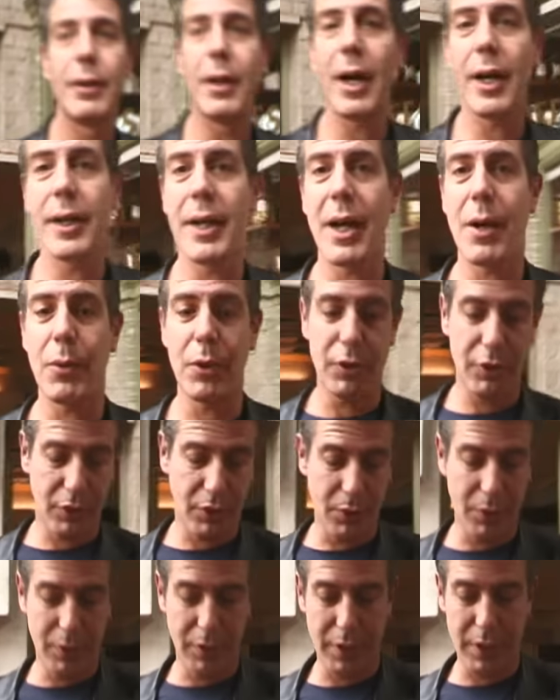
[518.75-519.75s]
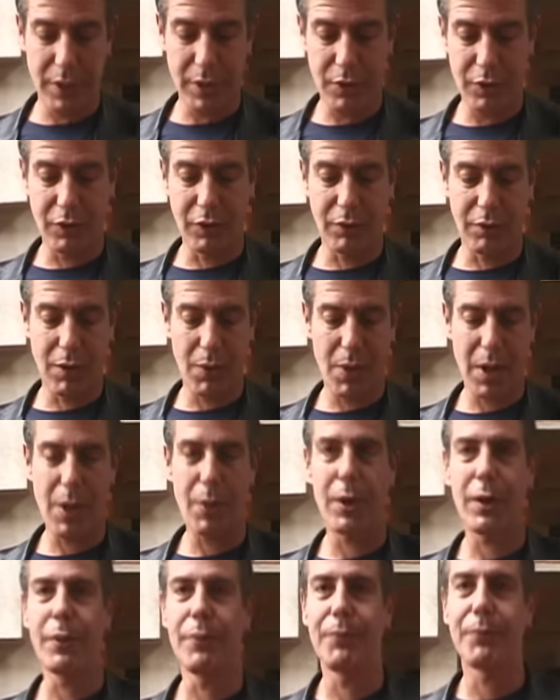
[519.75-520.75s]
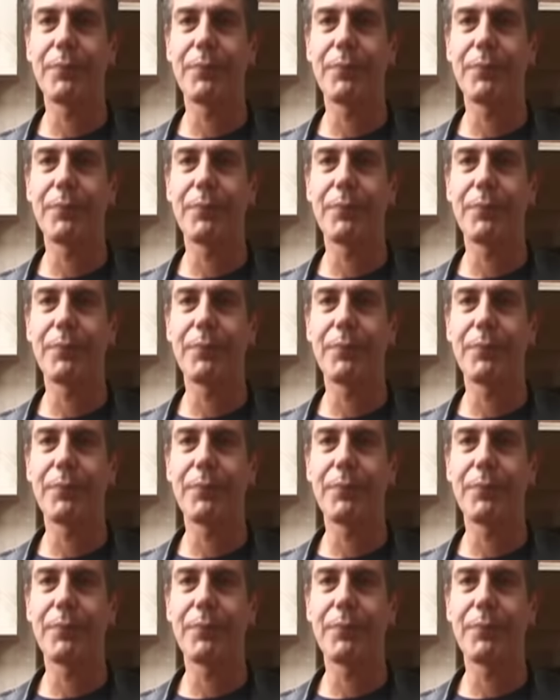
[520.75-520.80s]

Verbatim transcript: Nine hours to uh, zero hour.